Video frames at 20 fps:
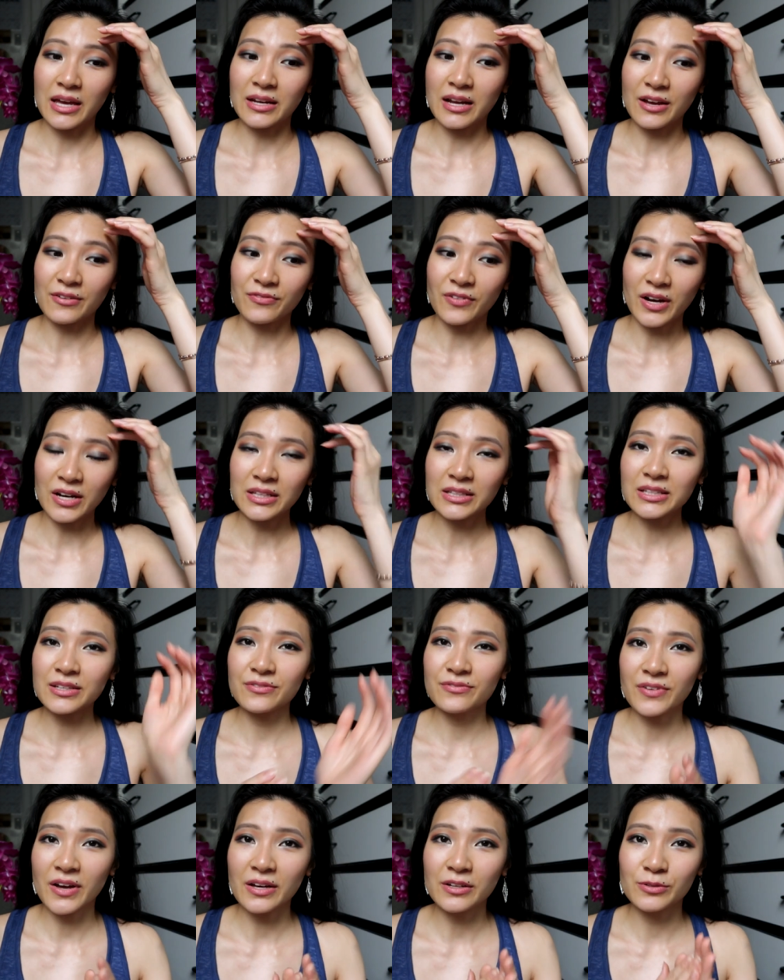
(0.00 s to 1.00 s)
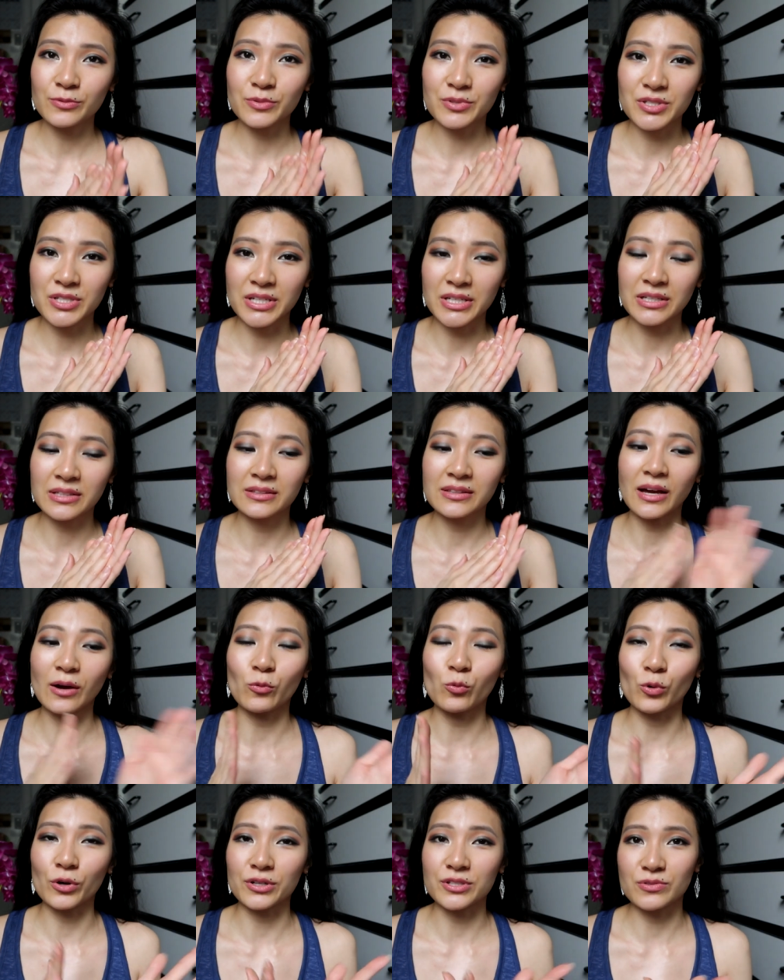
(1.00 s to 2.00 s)
and I finally found a routine
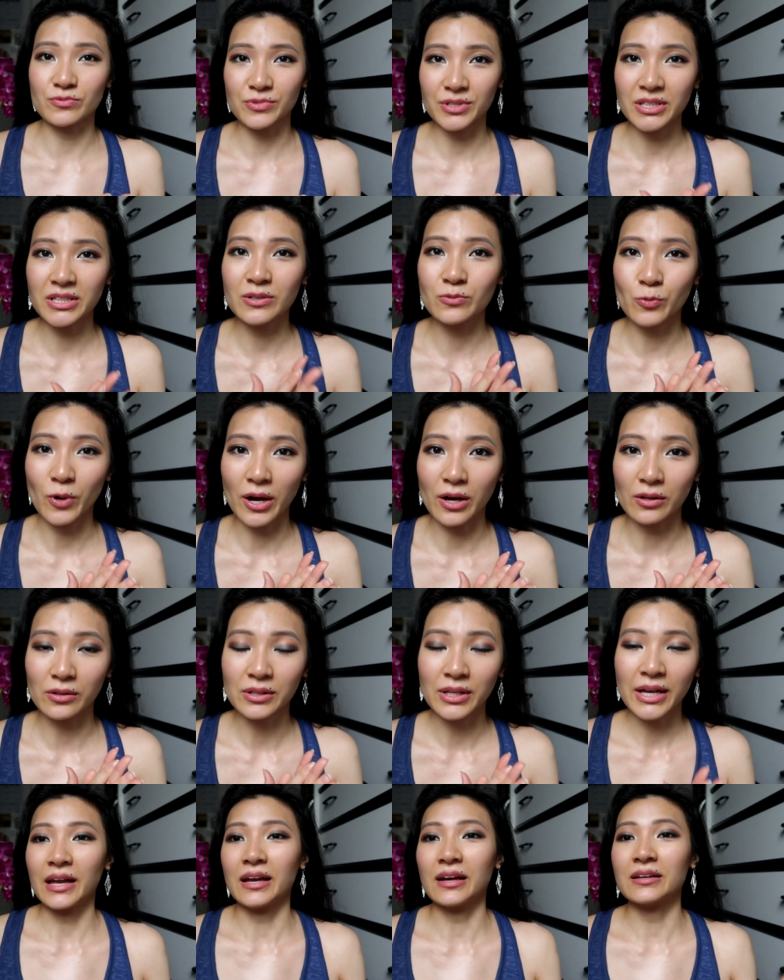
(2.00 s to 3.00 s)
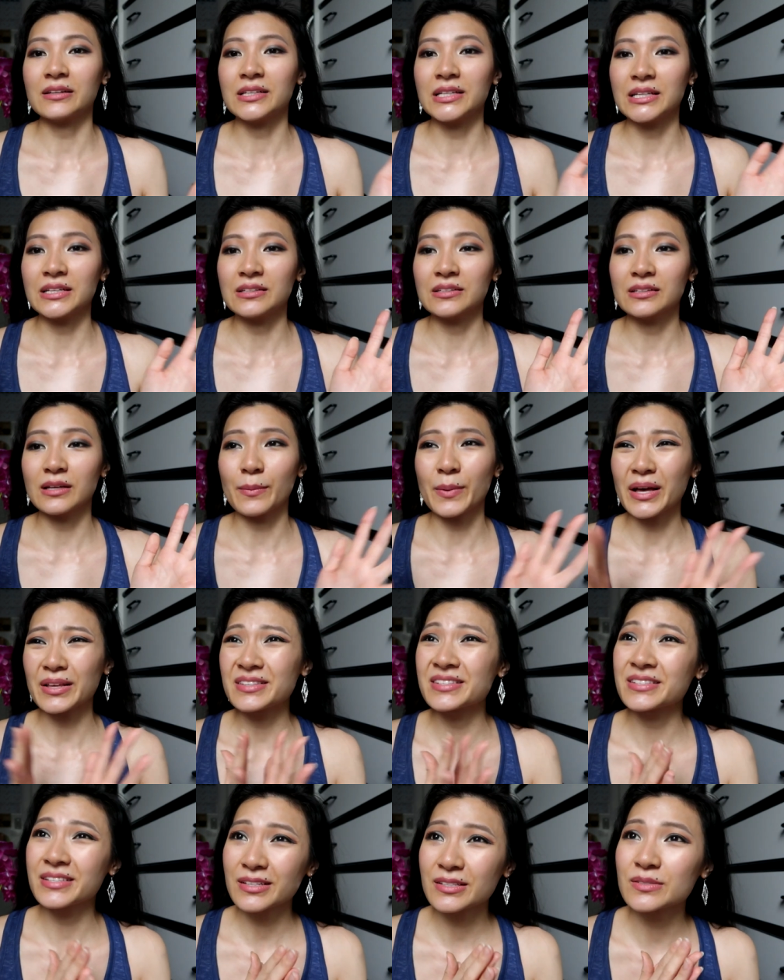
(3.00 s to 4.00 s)
that works really well and in
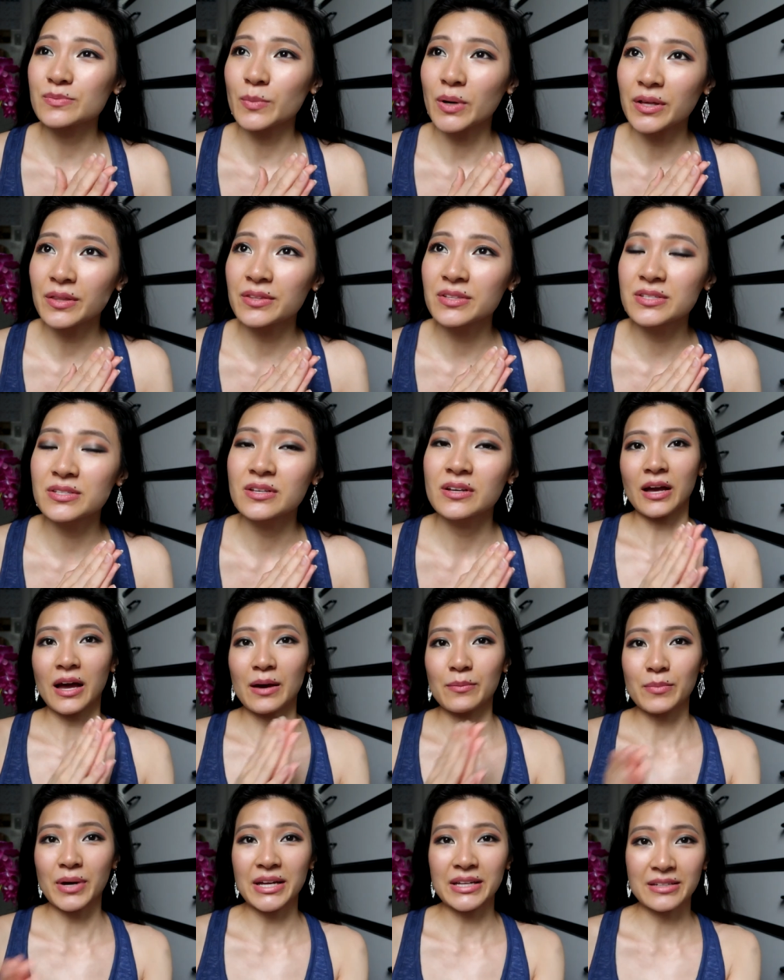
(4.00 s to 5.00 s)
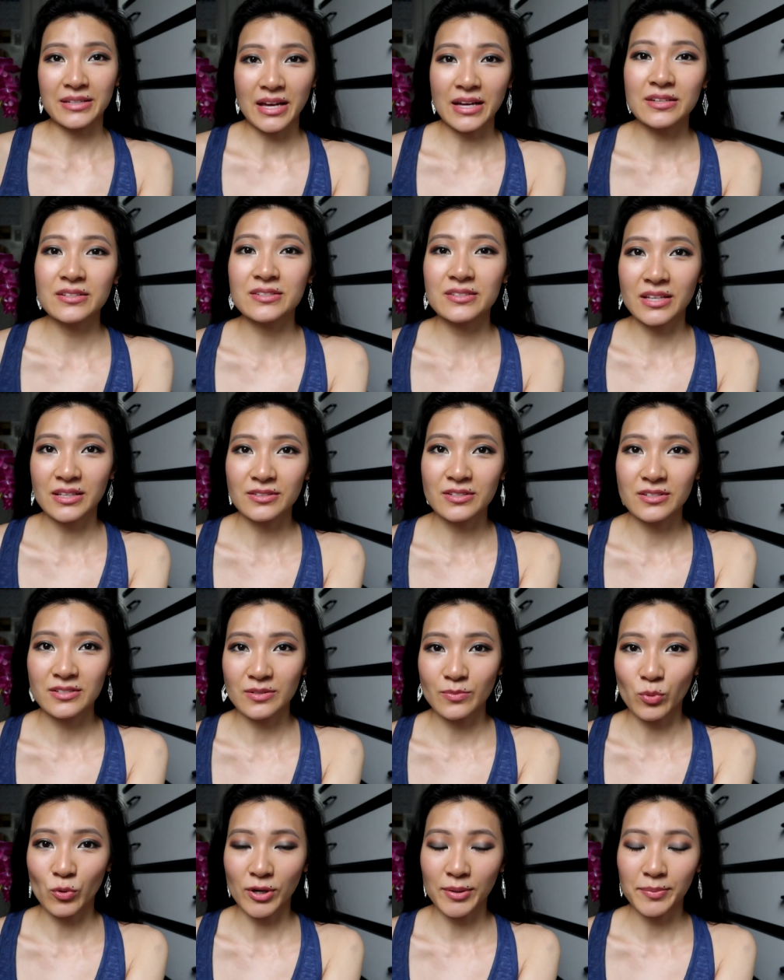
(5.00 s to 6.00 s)
about six months at my next
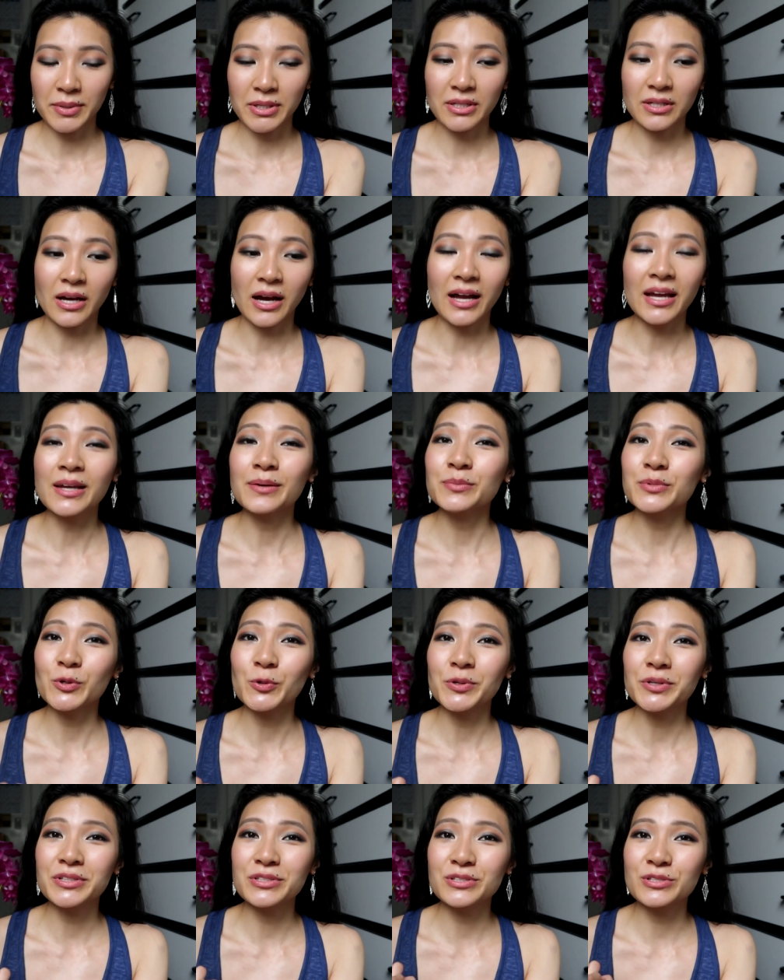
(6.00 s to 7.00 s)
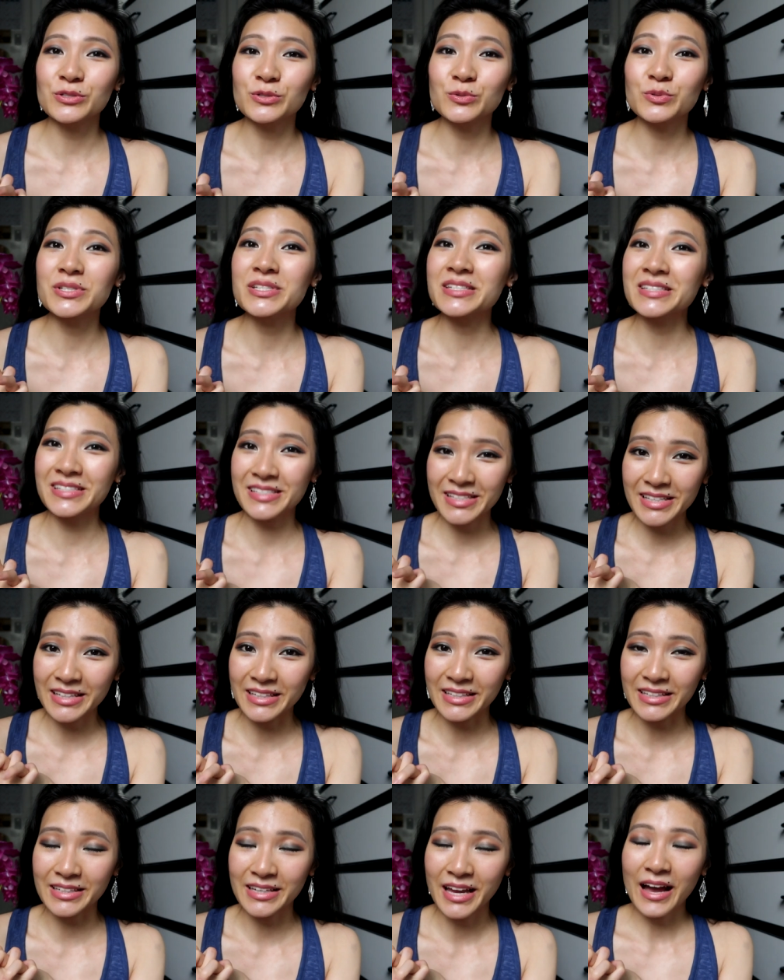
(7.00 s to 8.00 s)
dentist appointment I am going to
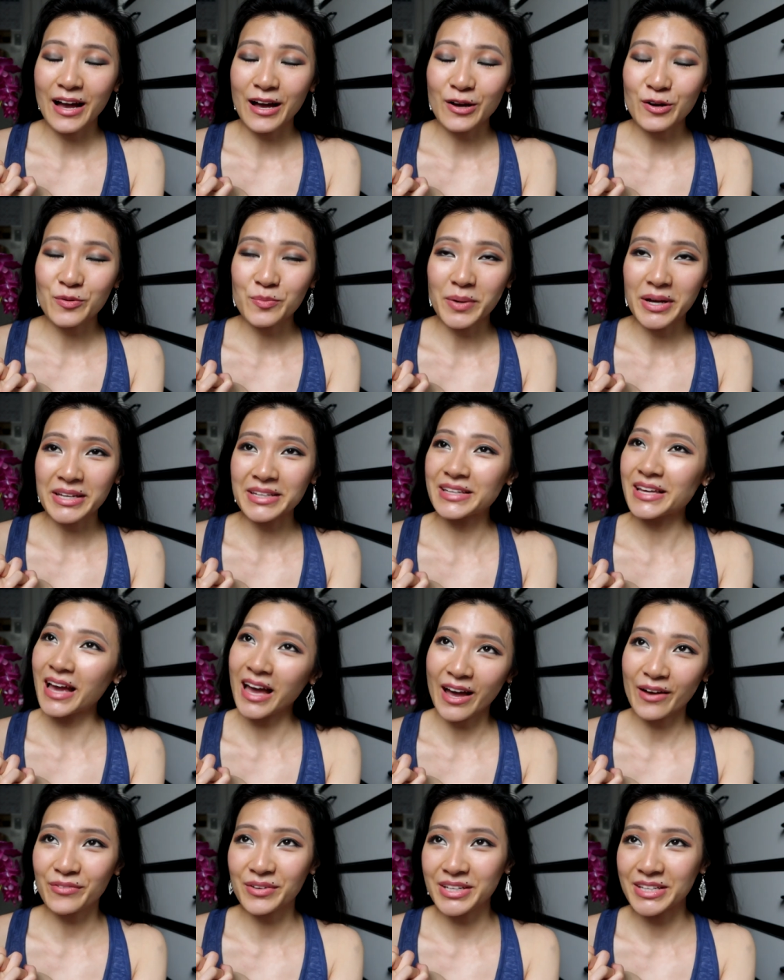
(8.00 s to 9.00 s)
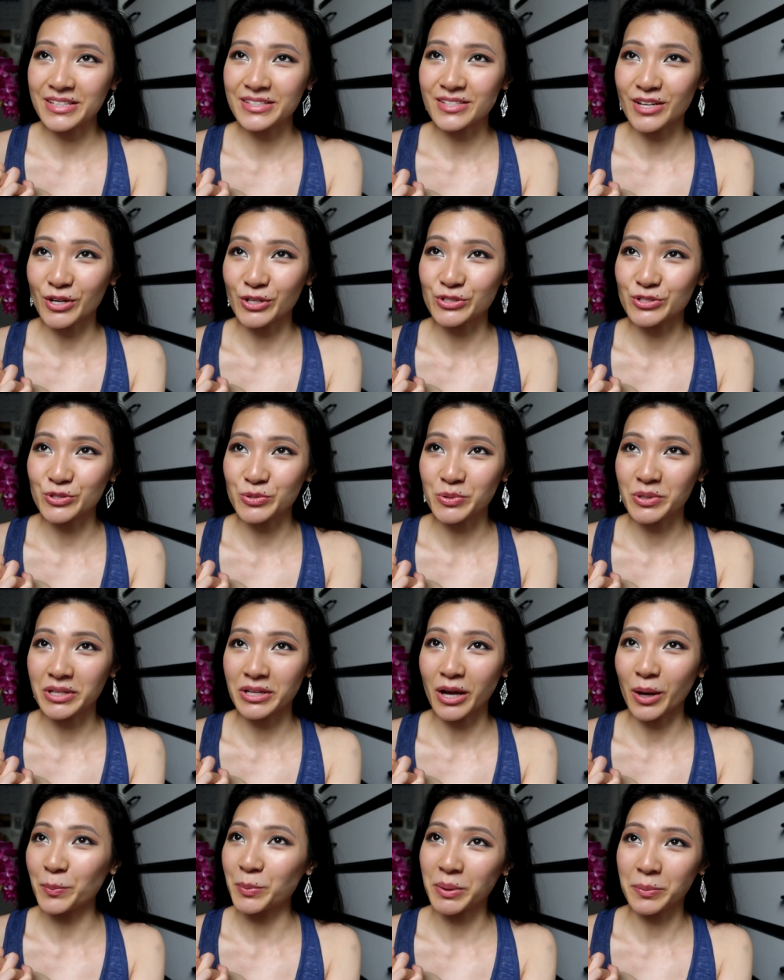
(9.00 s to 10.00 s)
see how my cavities are
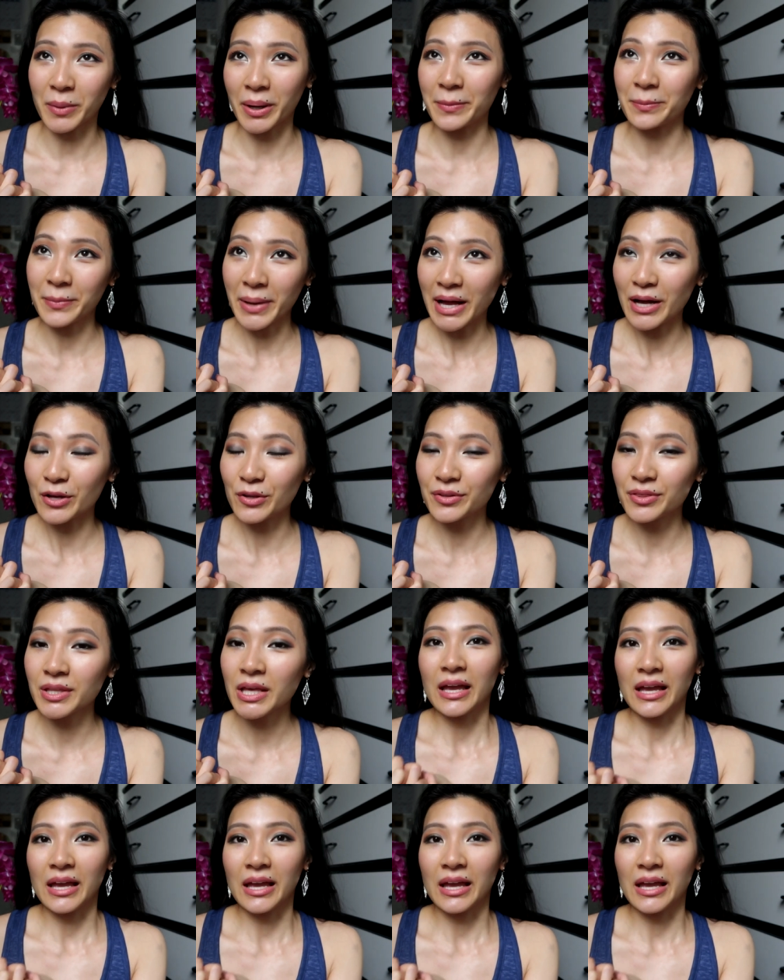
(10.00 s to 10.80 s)
doing up in my mouth